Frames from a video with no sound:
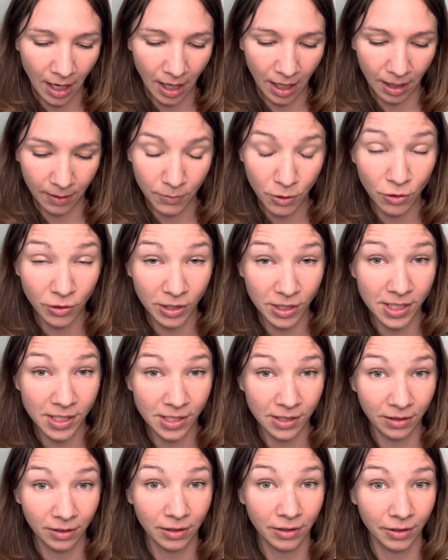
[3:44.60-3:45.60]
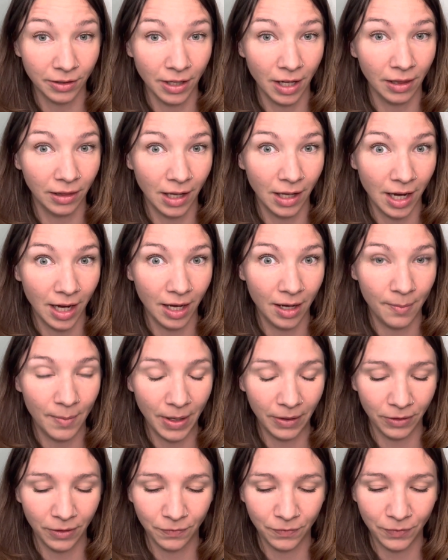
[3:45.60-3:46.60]
you can still learn a lot
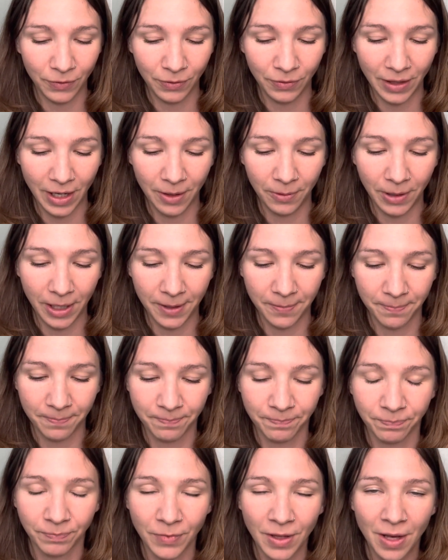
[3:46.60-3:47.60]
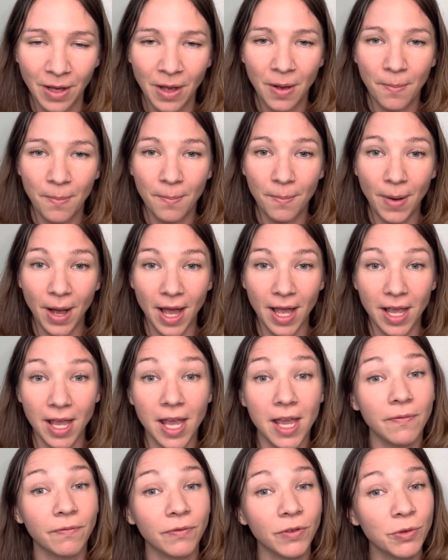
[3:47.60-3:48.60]
about the food that way. But
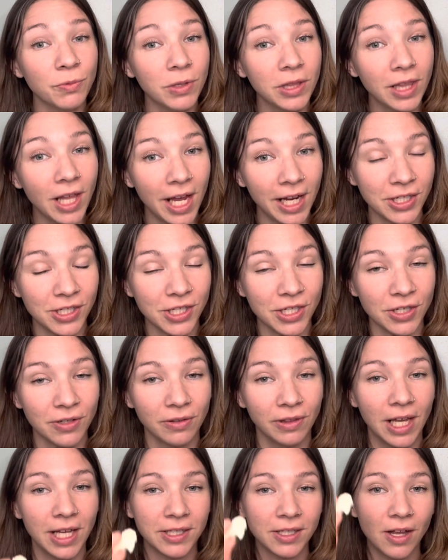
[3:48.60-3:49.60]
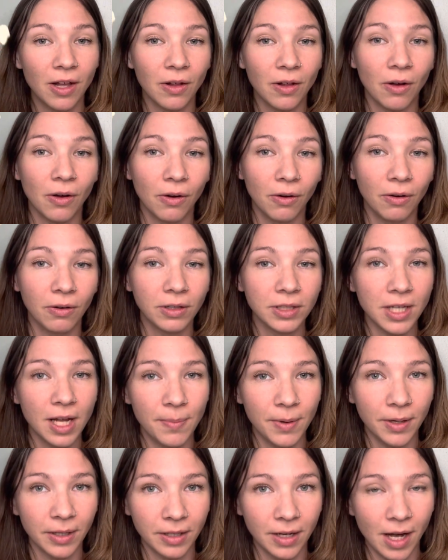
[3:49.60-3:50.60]
if you would like to, let's all hold
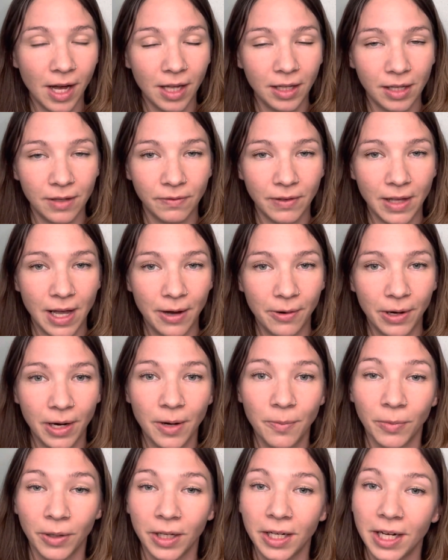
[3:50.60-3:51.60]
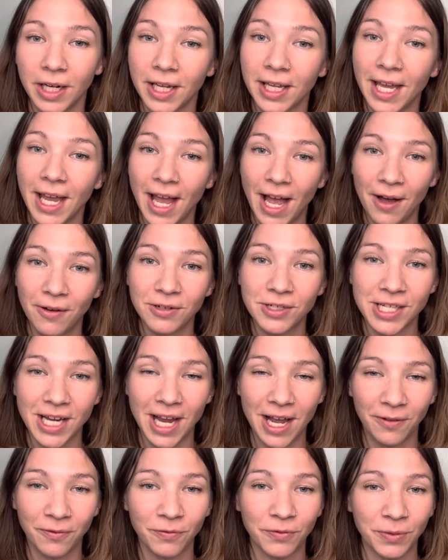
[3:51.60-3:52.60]
up our cauliflower and we're gonna count
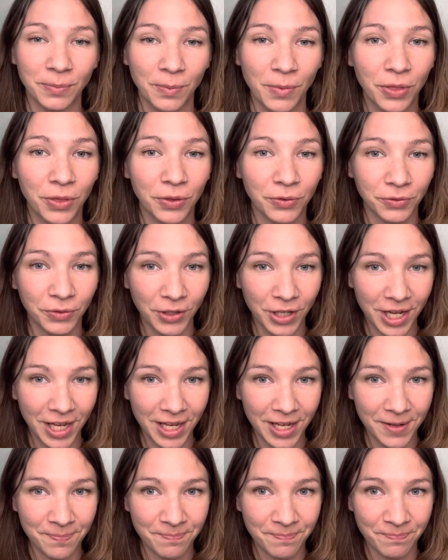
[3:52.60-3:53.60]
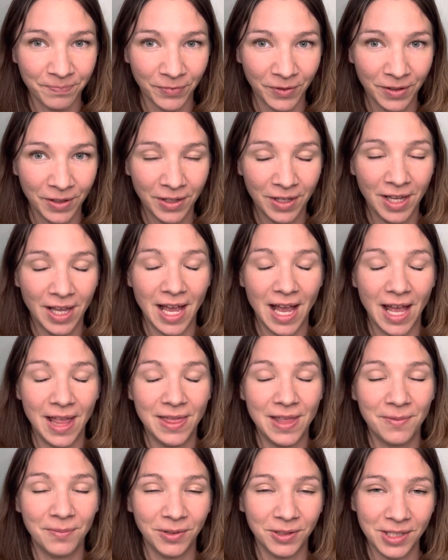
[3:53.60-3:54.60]
down from 3. And
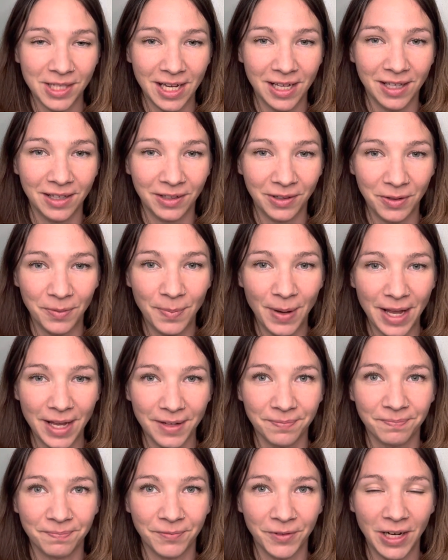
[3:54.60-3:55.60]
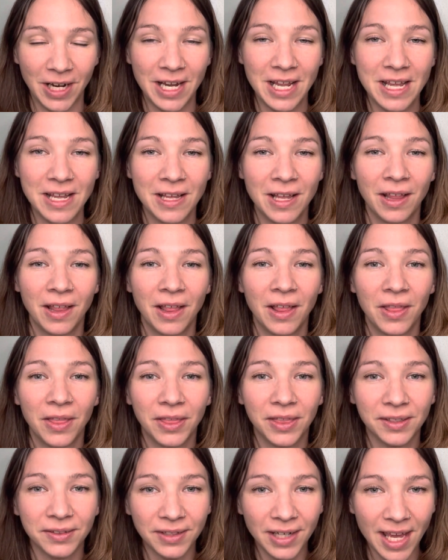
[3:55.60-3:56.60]
then we'll take a little bite. Ready?
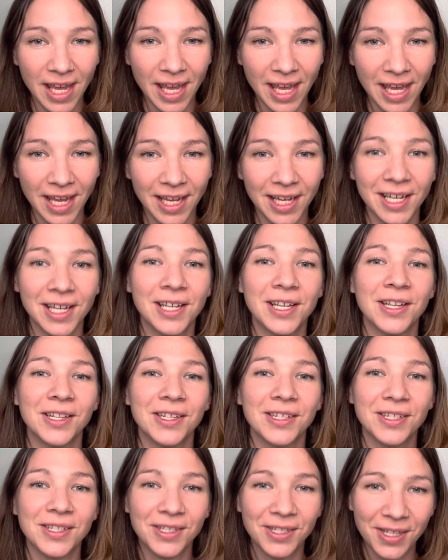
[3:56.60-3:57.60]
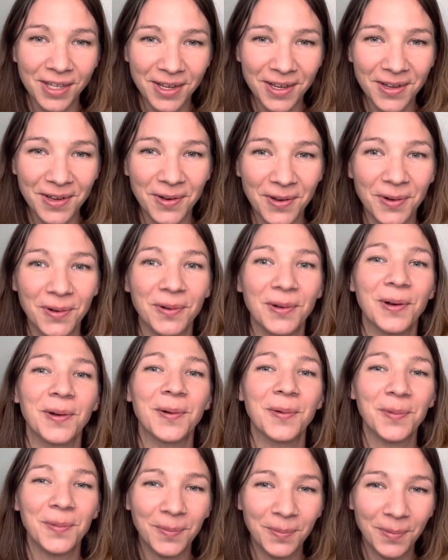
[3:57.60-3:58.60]
3, 2,
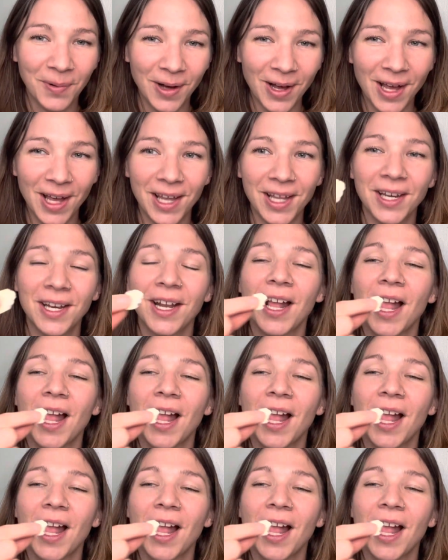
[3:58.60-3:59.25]
1.